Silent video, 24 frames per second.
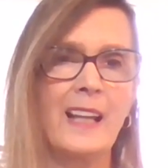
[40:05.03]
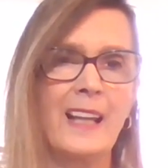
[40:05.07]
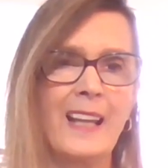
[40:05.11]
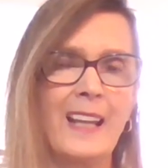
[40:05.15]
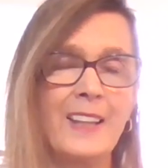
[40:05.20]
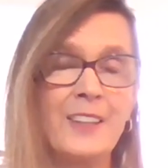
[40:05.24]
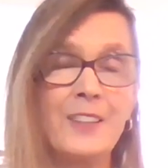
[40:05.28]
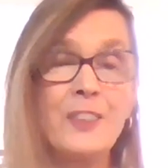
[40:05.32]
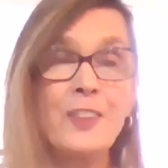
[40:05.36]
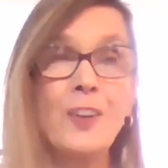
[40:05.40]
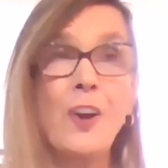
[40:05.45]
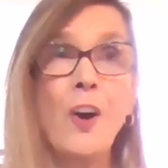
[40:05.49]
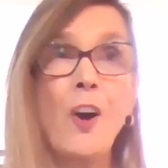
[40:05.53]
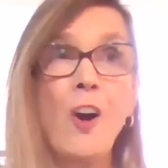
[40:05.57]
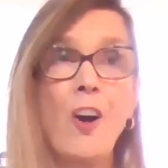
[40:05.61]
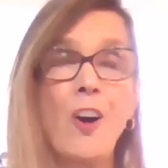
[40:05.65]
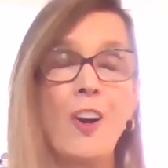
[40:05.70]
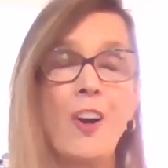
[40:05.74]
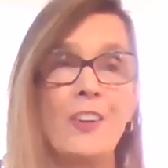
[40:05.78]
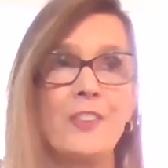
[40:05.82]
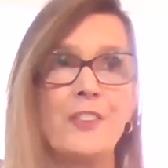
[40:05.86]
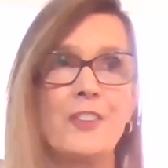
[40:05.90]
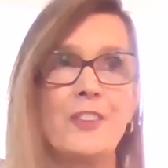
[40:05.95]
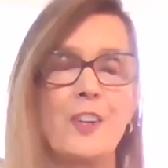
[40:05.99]
It's
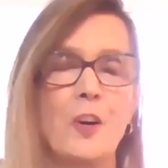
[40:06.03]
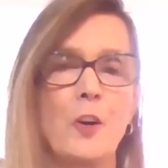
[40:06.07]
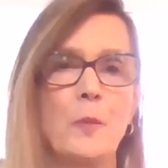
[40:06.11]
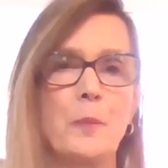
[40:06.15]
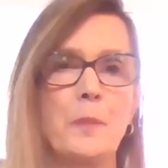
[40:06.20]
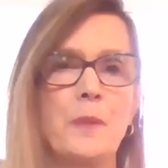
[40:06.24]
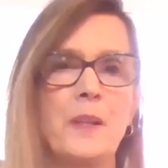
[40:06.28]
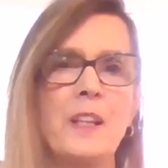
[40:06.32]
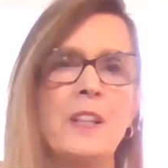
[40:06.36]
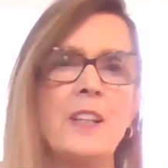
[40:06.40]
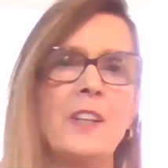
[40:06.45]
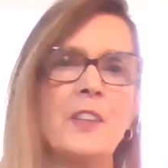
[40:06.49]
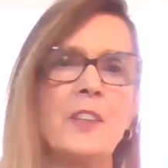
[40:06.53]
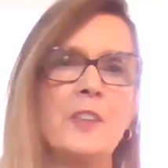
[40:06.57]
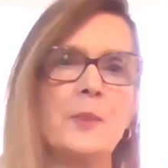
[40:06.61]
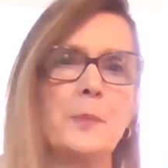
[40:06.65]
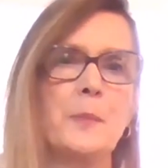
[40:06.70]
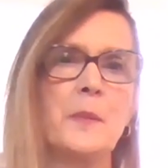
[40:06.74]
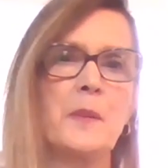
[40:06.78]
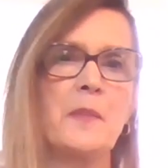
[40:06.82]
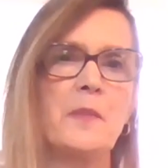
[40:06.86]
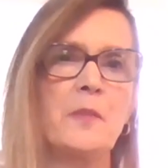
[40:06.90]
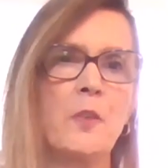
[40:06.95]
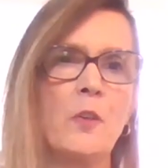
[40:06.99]
hard though, because
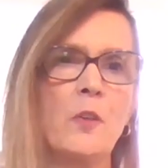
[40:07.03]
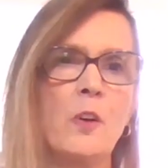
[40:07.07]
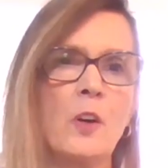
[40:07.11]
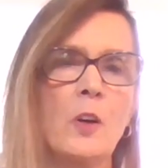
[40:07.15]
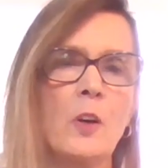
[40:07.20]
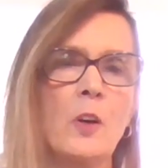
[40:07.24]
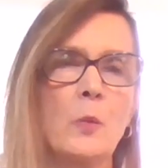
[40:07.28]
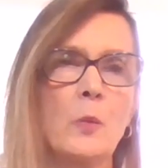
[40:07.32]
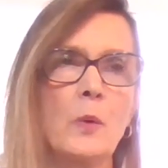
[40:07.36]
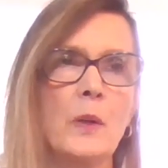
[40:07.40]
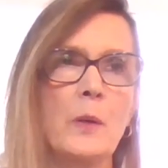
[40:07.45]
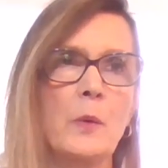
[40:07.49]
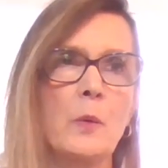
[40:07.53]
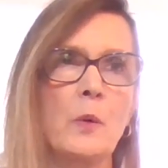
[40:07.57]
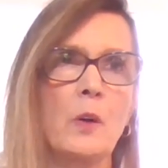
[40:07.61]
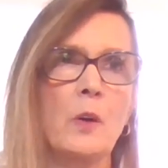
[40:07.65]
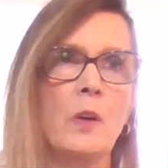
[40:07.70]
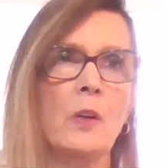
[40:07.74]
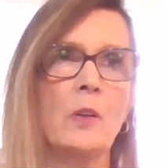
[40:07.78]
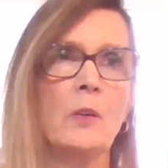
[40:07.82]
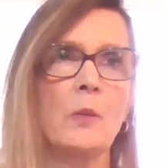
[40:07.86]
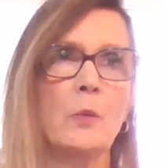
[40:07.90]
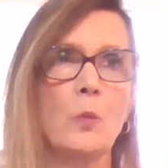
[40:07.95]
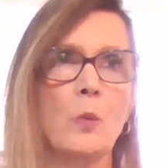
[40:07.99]
before we
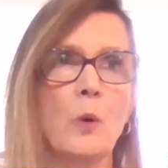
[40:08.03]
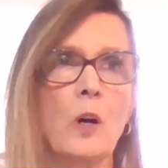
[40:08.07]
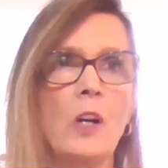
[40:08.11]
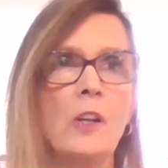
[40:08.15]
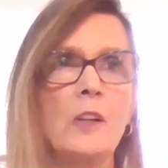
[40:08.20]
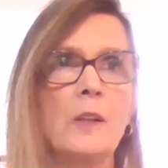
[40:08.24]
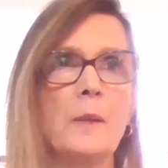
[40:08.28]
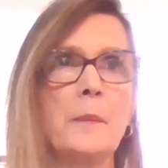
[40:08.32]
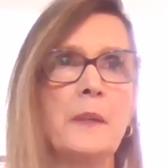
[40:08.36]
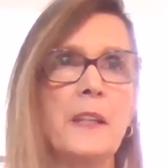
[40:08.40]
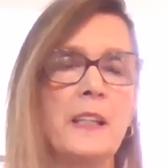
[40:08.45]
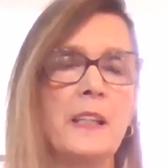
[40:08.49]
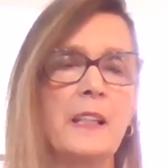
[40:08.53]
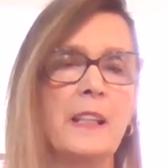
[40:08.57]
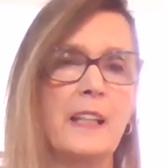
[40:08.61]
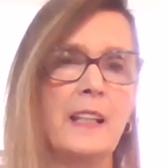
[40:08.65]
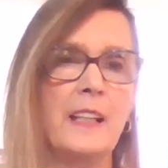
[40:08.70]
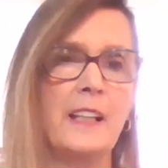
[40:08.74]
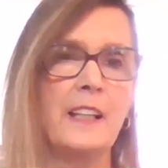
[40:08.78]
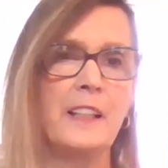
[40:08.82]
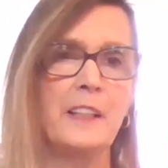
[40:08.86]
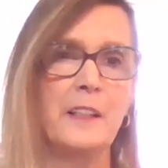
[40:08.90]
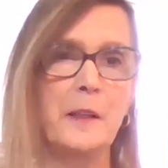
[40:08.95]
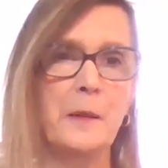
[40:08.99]
were welcoming
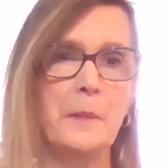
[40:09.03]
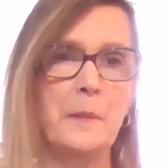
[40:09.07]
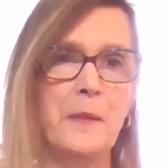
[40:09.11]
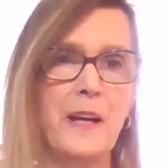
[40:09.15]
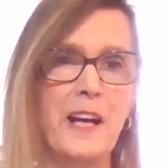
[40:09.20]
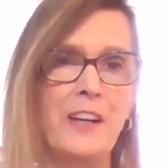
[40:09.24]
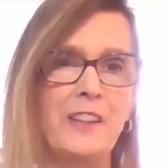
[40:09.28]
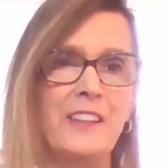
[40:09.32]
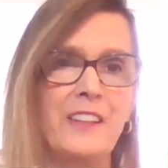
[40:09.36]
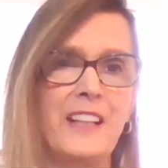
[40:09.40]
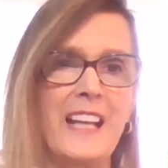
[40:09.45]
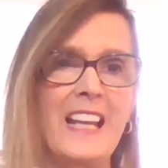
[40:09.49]
in about